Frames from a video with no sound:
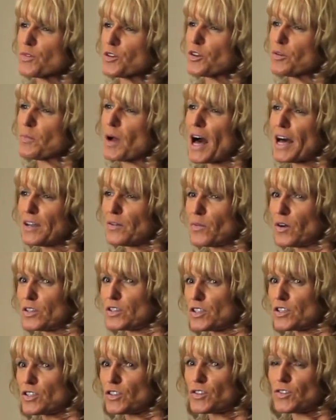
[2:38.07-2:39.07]
when your body
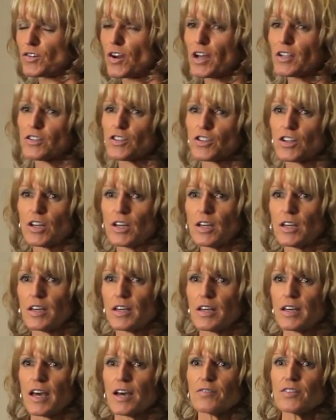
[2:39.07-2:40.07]
wants to stretch,
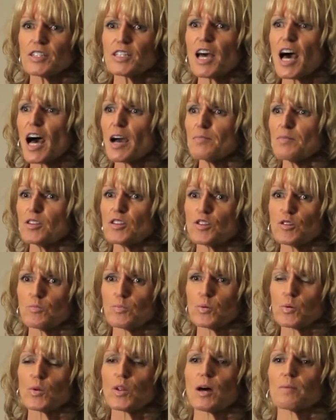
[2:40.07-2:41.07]
every time that you
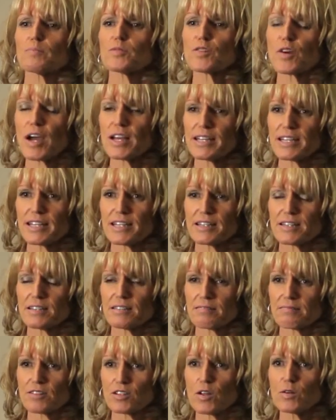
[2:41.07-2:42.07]
pull up and try to get the
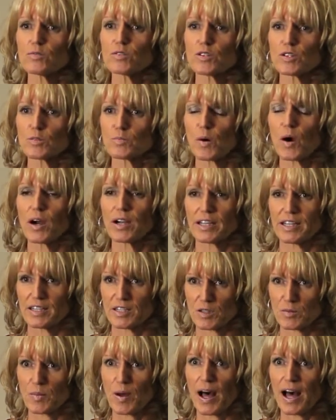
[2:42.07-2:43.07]
closest parking
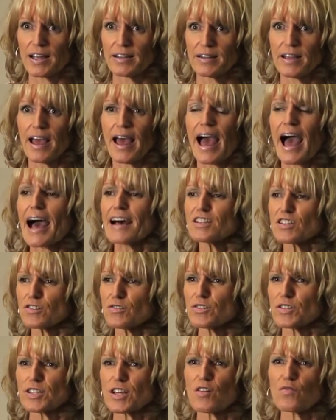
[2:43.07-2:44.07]
spot, ask
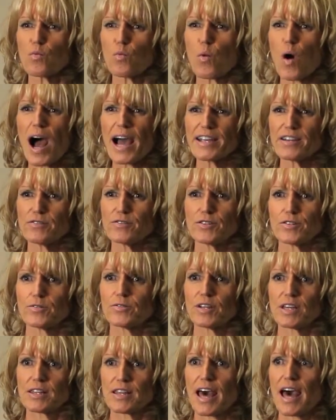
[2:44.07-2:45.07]
yourself why you're
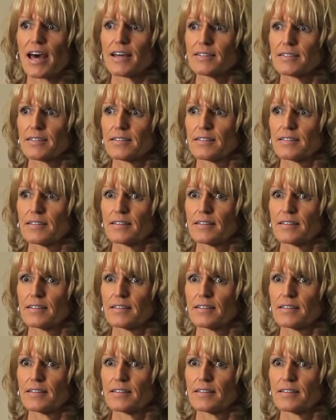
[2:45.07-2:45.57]
doing that.